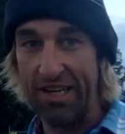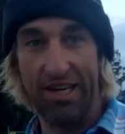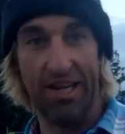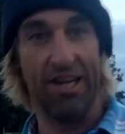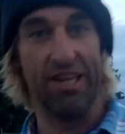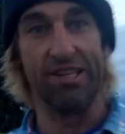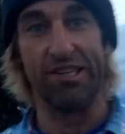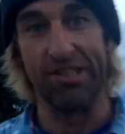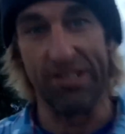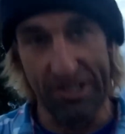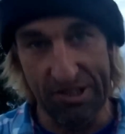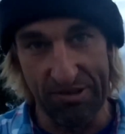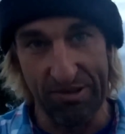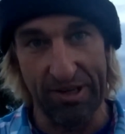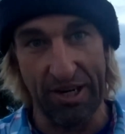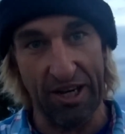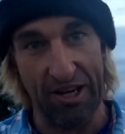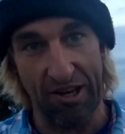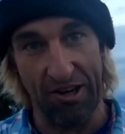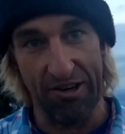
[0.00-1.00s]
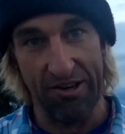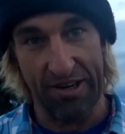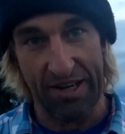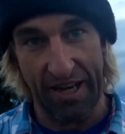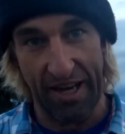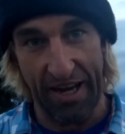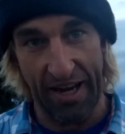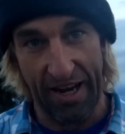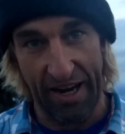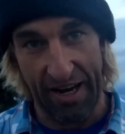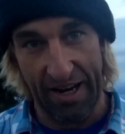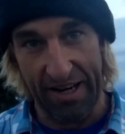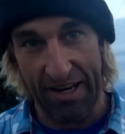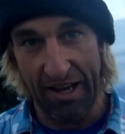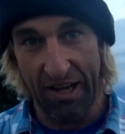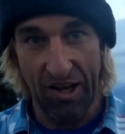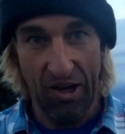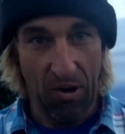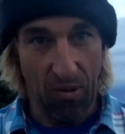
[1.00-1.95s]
and doing cocaine